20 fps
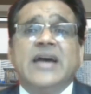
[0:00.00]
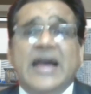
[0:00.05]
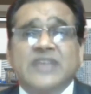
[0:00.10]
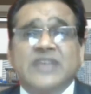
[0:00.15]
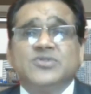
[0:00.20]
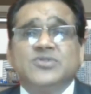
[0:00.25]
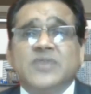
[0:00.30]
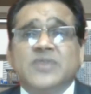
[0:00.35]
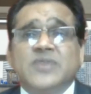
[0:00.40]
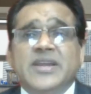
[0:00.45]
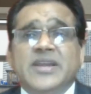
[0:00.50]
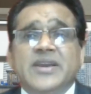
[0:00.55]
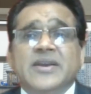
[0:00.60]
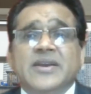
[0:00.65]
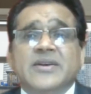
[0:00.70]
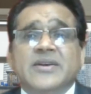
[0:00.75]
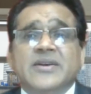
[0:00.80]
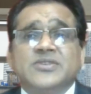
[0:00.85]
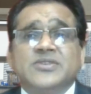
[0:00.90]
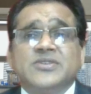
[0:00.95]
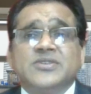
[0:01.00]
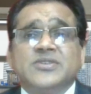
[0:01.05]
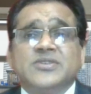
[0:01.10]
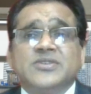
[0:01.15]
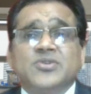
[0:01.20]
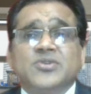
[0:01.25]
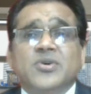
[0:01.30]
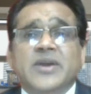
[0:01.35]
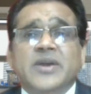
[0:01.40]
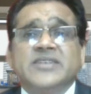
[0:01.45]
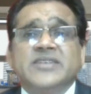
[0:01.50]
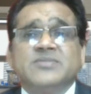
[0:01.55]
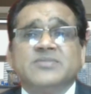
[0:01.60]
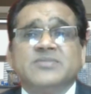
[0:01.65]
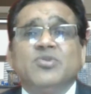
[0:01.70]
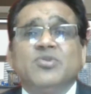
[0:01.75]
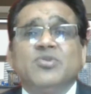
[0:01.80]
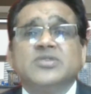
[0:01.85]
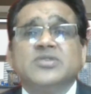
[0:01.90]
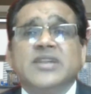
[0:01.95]
actually. So it
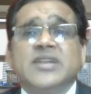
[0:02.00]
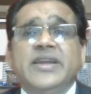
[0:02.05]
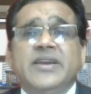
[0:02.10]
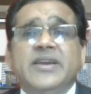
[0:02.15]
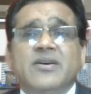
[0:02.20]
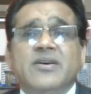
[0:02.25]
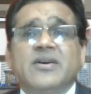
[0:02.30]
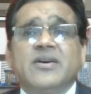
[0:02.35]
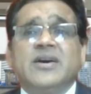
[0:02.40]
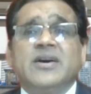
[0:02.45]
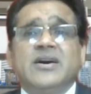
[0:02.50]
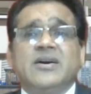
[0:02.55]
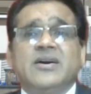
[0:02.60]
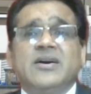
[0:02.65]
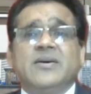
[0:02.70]
is mostly